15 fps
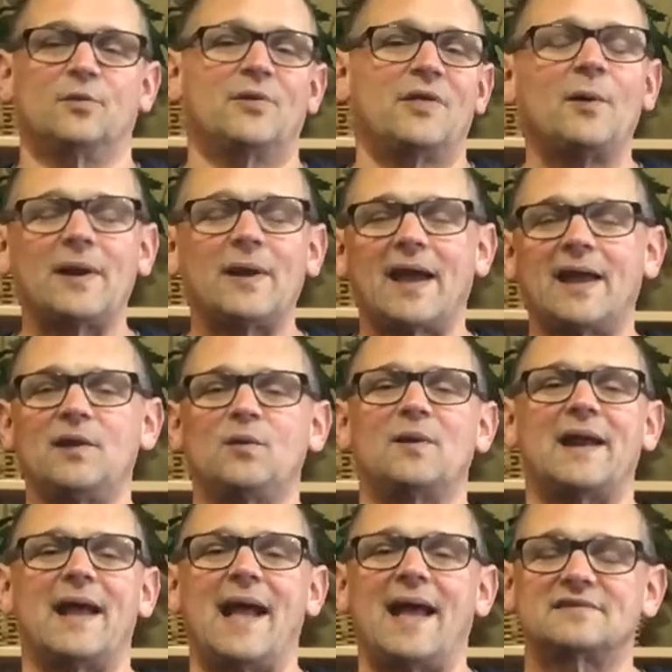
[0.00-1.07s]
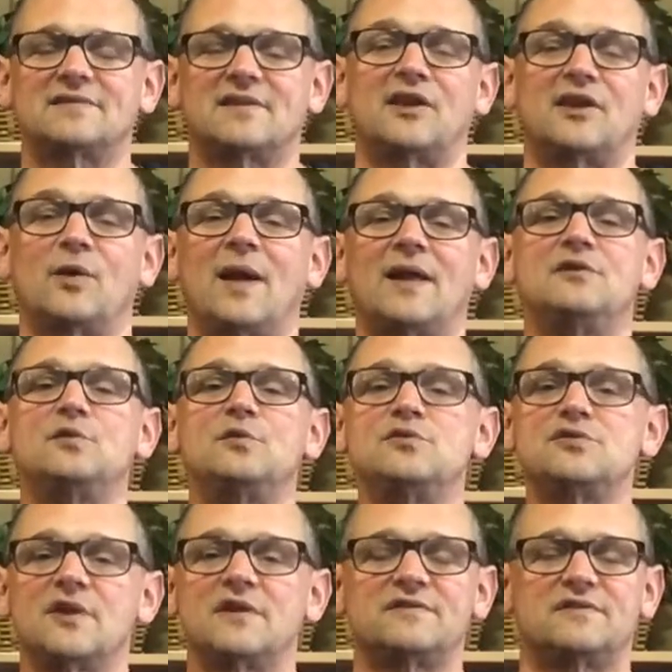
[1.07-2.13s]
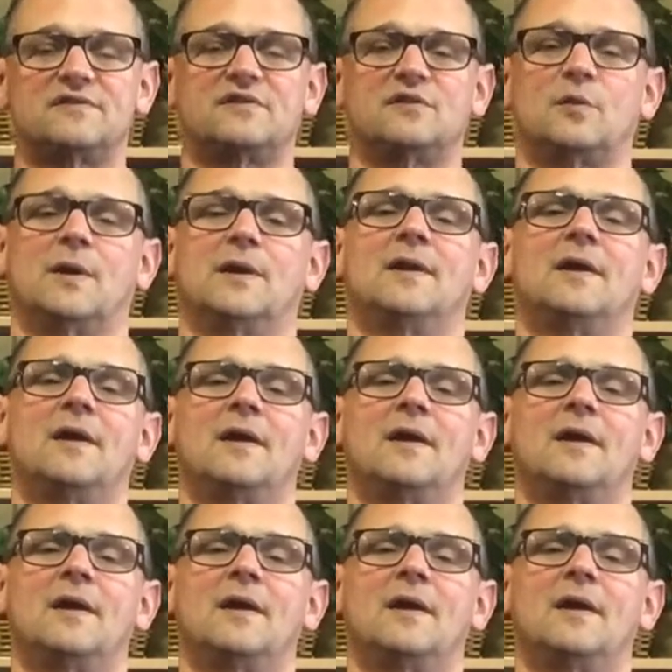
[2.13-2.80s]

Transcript: without anyone asking you, and you just do it